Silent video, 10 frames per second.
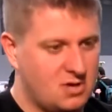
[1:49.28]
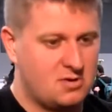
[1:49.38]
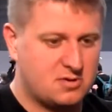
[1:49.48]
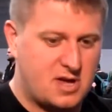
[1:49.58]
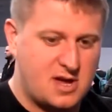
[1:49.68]

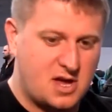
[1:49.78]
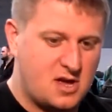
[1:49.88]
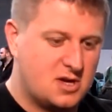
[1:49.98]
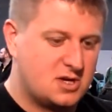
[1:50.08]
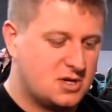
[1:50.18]
Okay.
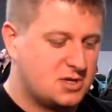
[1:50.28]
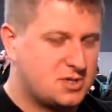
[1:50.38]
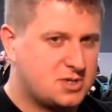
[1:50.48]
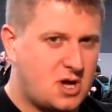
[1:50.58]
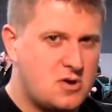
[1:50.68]

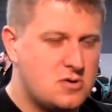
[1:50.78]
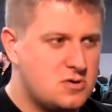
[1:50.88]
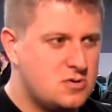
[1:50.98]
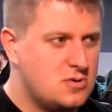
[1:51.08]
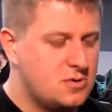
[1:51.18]

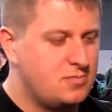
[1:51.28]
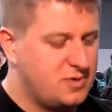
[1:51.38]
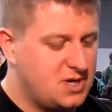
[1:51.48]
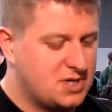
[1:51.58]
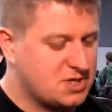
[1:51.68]
So
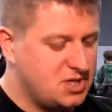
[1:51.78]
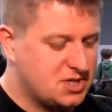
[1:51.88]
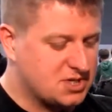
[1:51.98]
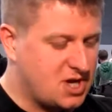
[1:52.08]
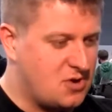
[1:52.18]
years and
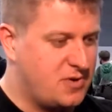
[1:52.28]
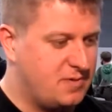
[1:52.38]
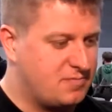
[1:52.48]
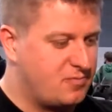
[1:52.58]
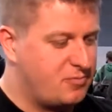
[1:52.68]
years ago,
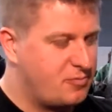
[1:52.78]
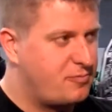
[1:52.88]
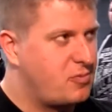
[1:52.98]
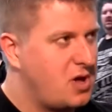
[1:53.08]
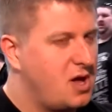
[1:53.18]
we
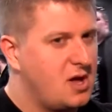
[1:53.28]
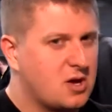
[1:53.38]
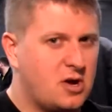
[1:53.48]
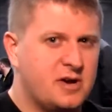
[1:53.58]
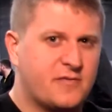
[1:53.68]

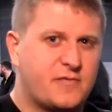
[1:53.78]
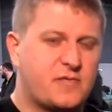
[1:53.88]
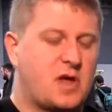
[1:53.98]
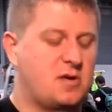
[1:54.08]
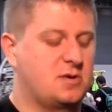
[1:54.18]
kind
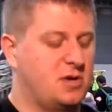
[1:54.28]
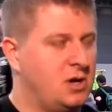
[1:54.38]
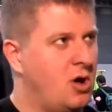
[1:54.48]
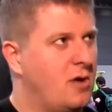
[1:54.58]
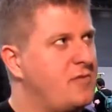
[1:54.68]
of a
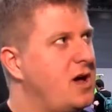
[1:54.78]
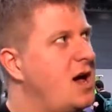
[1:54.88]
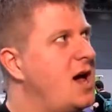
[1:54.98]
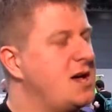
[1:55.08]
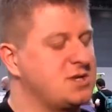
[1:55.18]
lot of
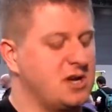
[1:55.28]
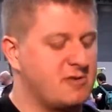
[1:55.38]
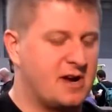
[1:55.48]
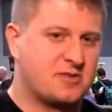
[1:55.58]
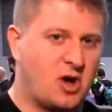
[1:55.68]
the sitting
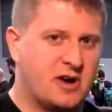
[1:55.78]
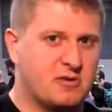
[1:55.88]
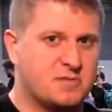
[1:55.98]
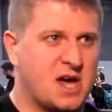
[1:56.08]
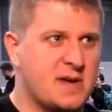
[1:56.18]
around a dining
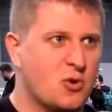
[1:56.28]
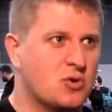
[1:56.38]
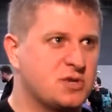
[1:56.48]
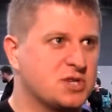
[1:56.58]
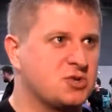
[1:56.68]
room table,
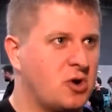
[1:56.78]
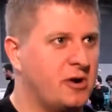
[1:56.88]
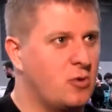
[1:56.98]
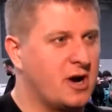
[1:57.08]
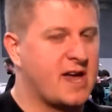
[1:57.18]
just trying
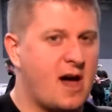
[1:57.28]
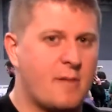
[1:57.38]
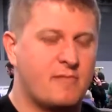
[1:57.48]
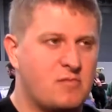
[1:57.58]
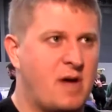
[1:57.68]
to work out
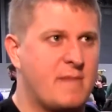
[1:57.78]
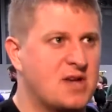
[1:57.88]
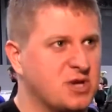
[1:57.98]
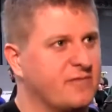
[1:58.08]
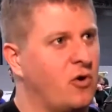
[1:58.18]
a
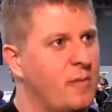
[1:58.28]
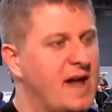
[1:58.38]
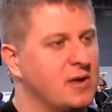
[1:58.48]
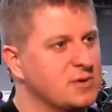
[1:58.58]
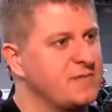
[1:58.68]
Magic
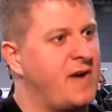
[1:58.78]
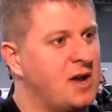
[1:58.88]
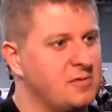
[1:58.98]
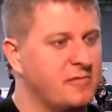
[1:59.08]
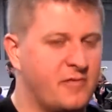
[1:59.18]
format that was fun
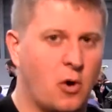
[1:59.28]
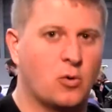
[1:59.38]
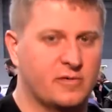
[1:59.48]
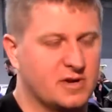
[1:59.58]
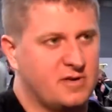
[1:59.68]
for
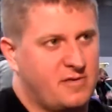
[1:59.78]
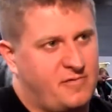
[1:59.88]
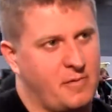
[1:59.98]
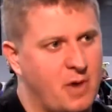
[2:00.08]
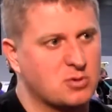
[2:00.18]
all of it,
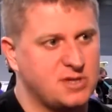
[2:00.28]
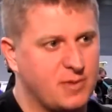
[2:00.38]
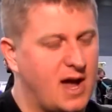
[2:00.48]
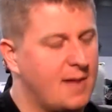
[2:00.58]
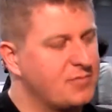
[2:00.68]
for
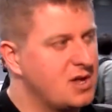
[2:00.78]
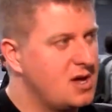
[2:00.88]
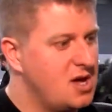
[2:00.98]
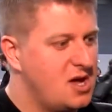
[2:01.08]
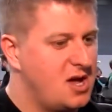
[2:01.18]
multiplayer.
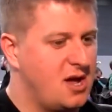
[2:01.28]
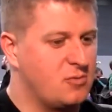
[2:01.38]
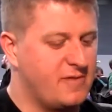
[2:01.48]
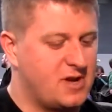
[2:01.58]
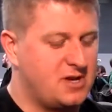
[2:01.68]
And
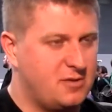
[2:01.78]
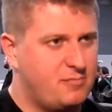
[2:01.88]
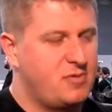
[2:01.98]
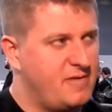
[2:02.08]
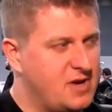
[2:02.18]
we
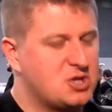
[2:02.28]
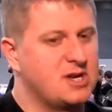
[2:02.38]
eventually